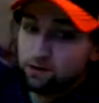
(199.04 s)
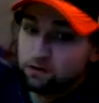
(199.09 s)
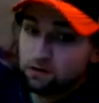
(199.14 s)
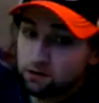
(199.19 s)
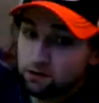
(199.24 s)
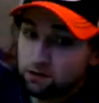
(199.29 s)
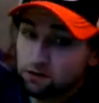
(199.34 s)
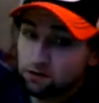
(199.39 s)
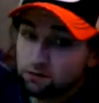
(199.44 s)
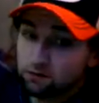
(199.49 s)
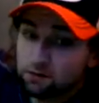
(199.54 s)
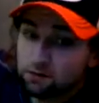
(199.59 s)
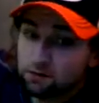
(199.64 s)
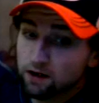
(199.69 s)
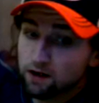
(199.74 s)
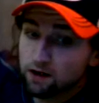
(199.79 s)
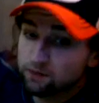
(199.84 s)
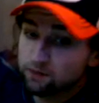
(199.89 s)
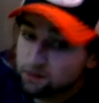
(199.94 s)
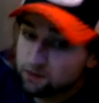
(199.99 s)
0 to 3
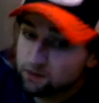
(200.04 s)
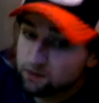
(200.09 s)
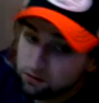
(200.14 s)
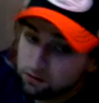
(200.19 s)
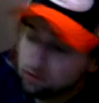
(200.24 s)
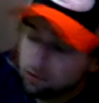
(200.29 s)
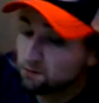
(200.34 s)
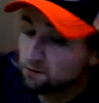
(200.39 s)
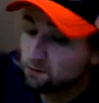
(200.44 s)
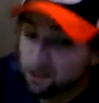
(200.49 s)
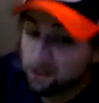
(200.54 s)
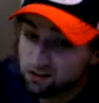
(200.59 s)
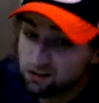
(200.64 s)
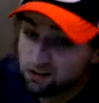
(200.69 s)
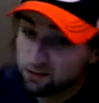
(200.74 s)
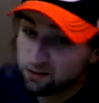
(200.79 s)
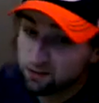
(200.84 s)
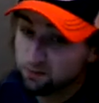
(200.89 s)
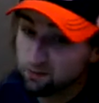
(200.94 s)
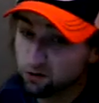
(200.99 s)
pi over 2, 2 pi is a little
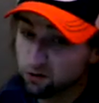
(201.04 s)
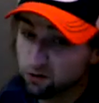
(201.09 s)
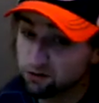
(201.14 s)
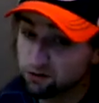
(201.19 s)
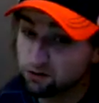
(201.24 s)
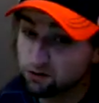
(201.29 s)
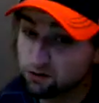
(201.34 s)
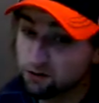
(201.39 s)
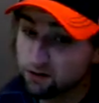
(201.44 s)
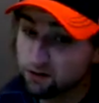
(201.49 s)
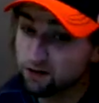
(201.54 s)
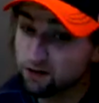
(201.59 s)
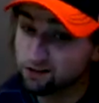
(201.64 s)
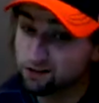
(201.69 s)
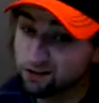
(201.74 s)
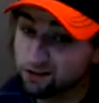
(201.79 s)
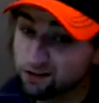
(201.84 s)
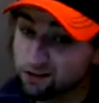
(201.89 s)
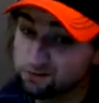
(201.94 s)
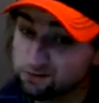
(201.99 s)
bit more than 3 pi over
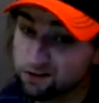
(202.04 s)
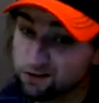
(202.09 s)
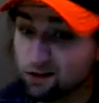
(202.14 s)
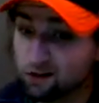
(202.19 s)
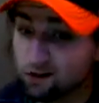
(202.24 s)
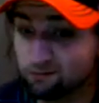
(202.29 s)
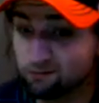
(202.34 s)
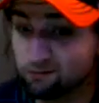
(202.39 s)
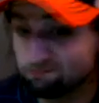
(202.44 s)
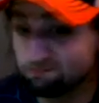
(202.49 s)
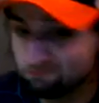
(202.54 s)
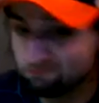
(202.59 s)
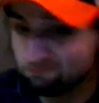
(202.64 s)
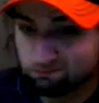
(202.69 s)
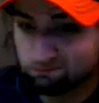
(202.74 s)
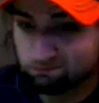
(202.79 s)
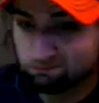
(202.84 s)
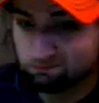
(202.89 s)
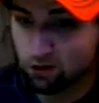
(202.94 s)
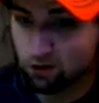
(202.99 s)
2. So
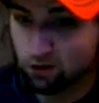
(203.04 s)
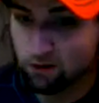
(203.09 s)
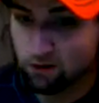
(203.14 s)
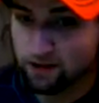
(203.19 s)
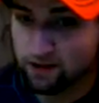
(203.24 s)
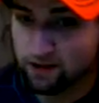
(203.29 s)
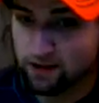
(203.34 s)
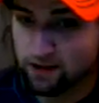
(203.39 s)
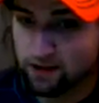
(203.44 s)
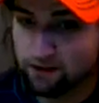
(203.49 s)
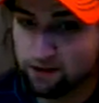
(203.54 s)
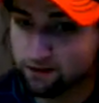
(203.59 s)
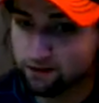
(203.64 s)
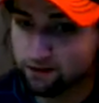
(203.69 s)
we'll omit that for